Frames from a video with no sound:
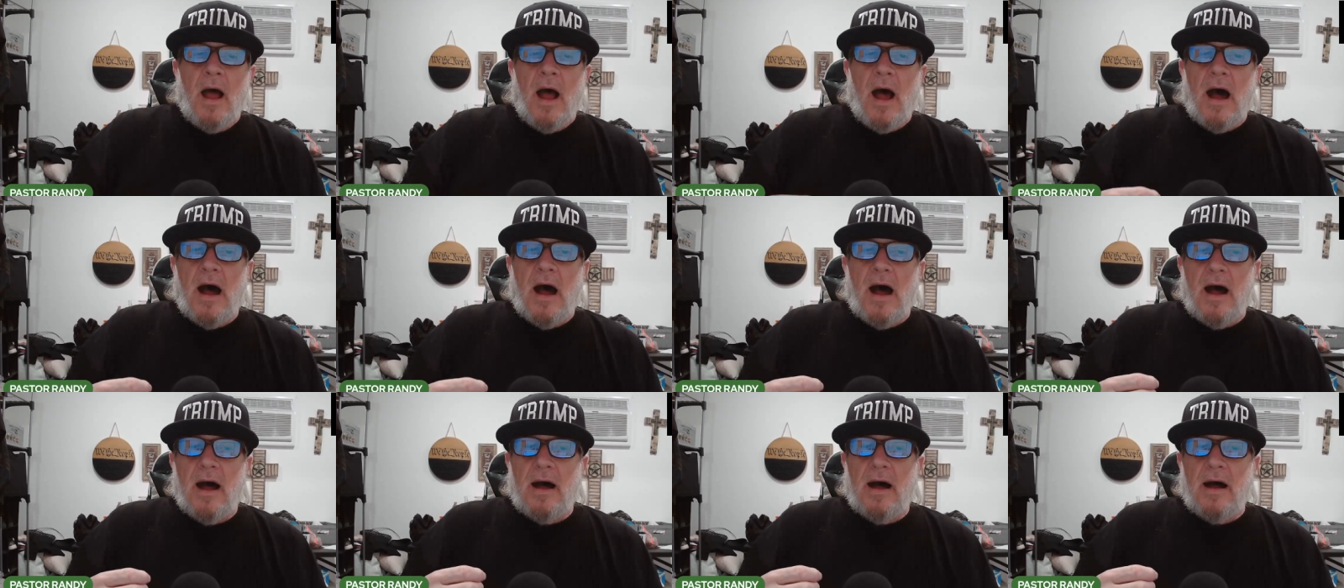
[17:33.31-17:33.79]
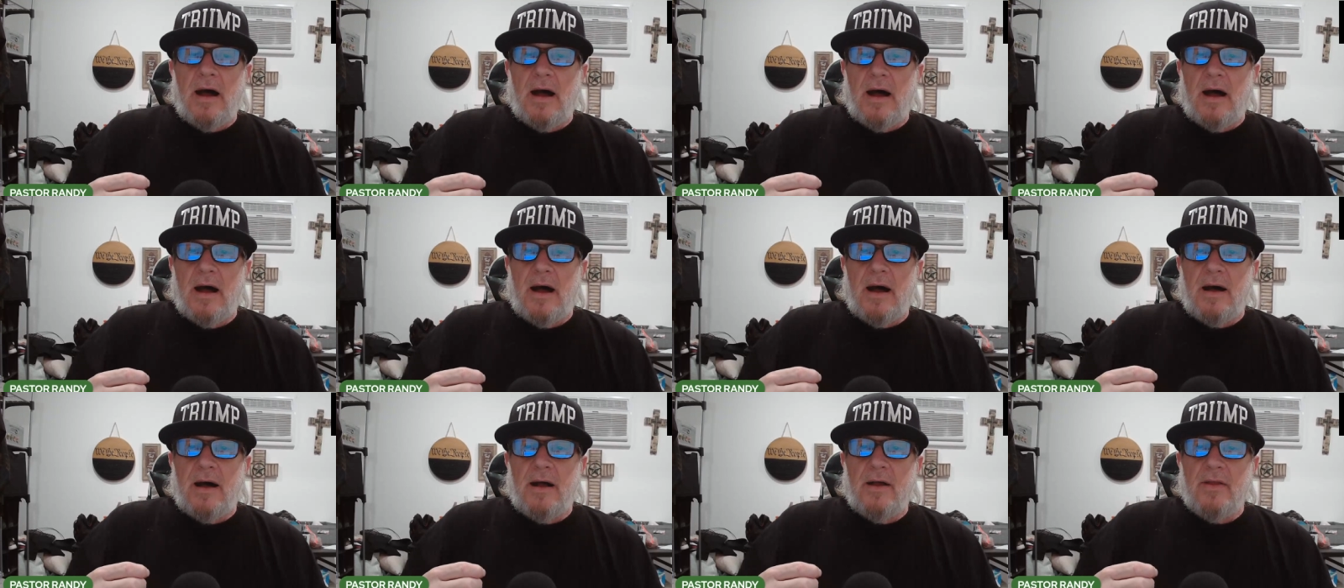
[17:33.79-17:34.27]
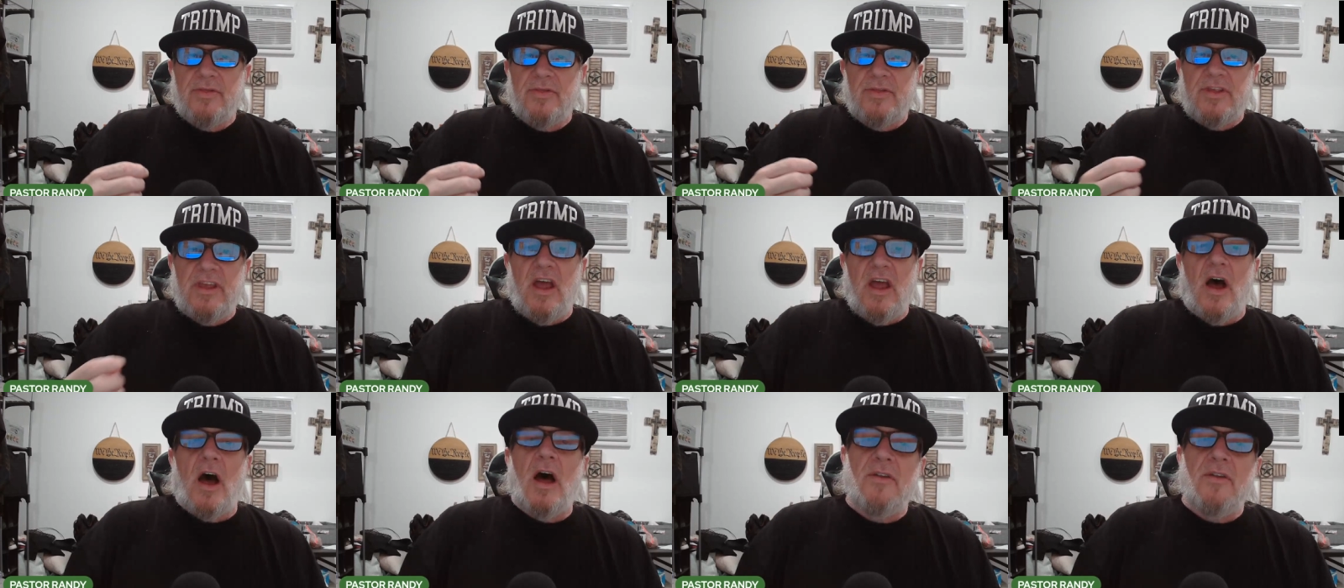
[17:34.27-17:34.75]
uh, uh,
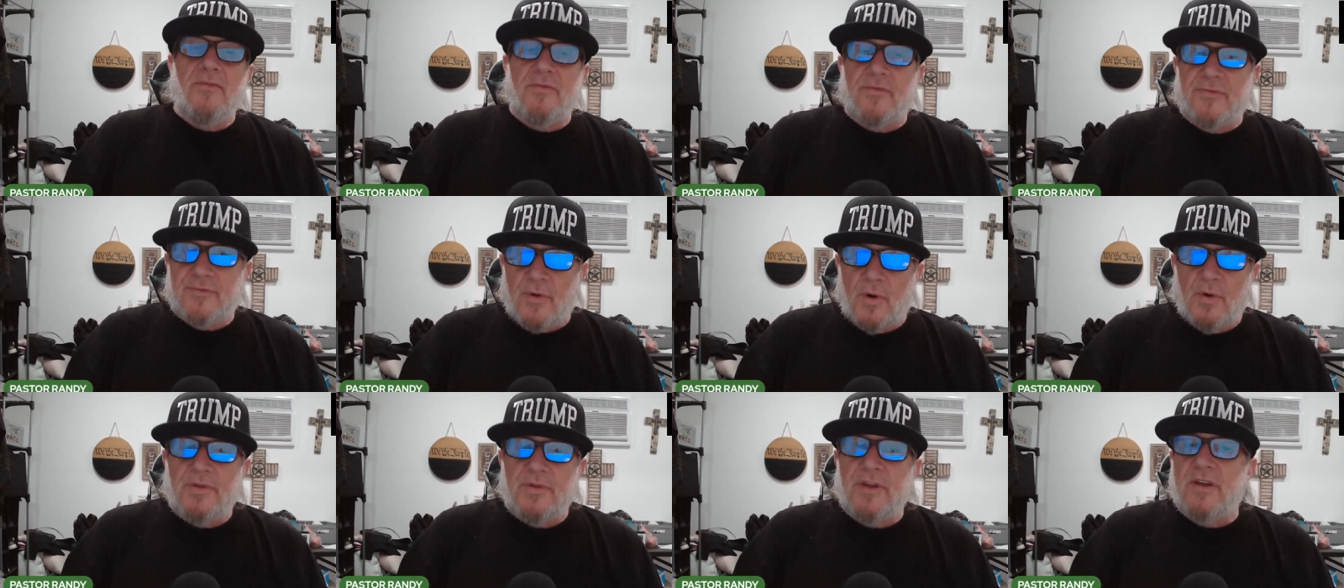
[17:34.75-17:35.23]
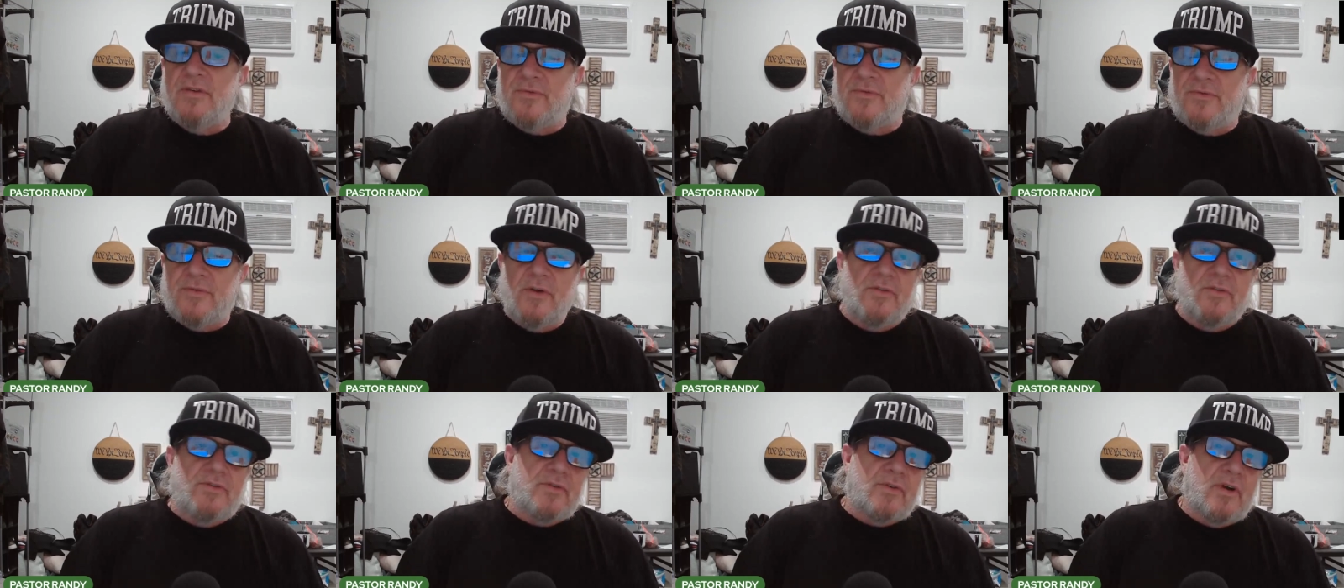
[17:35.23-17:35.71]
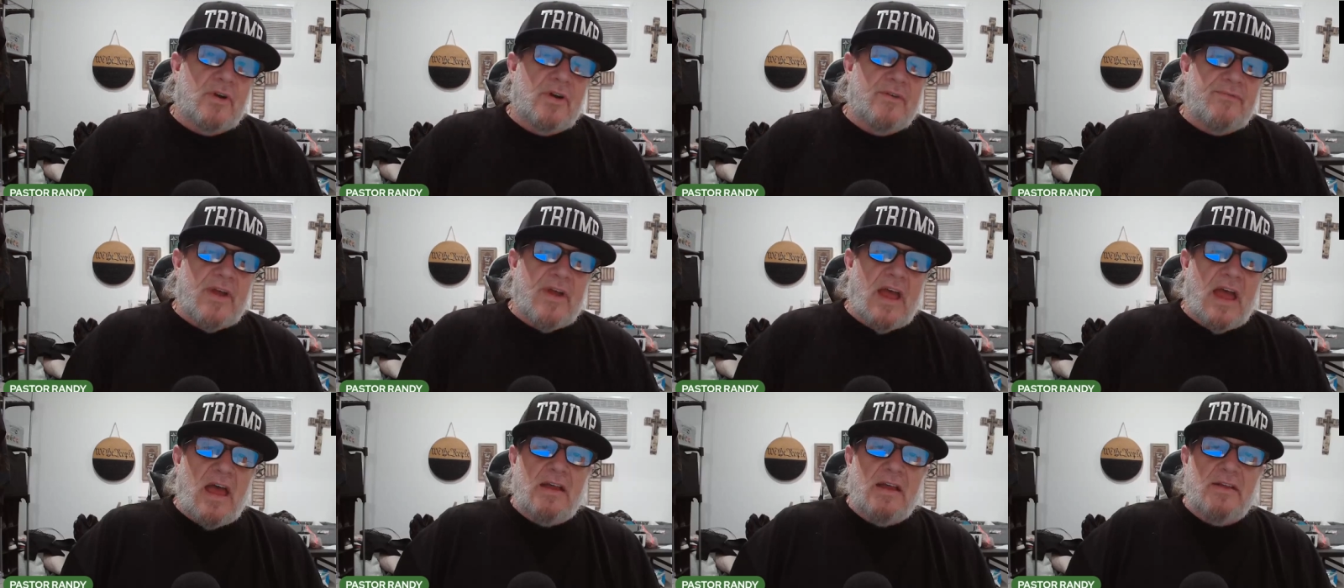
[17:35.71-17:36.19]
the unfolding future
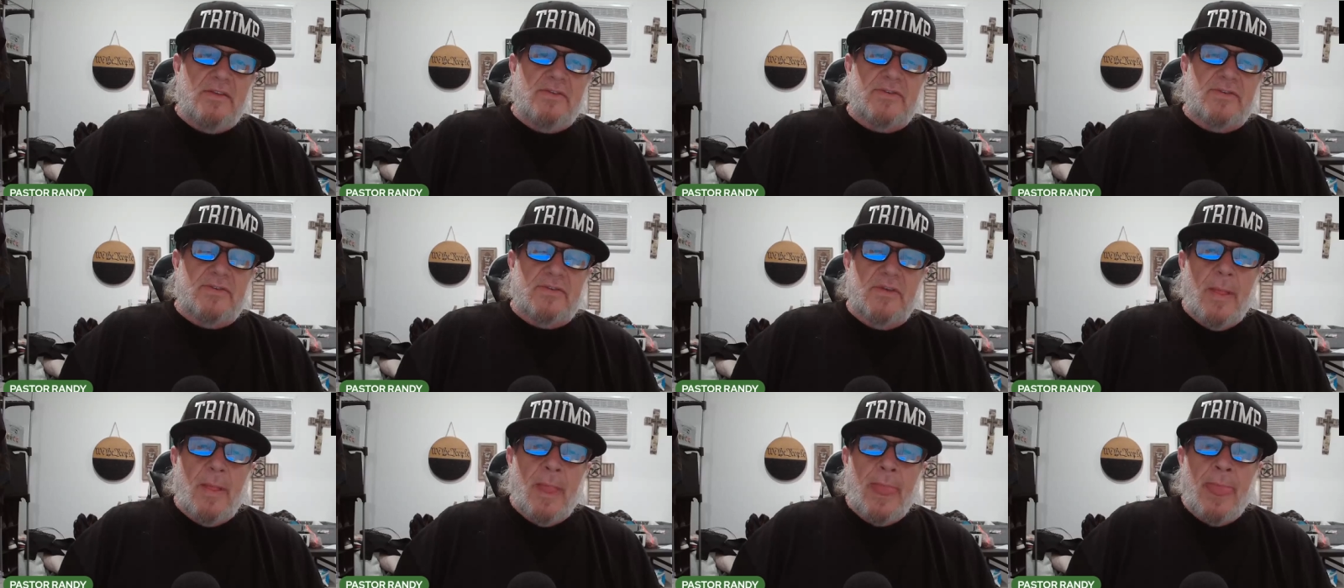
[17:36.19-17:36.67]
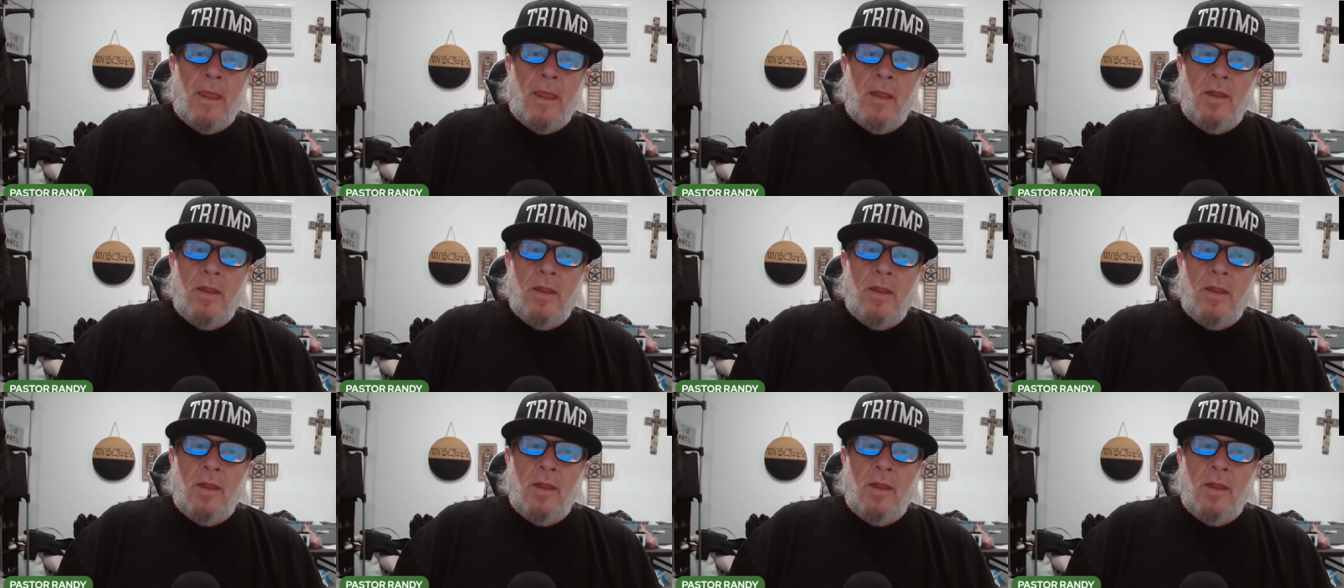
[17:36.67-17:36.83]
events,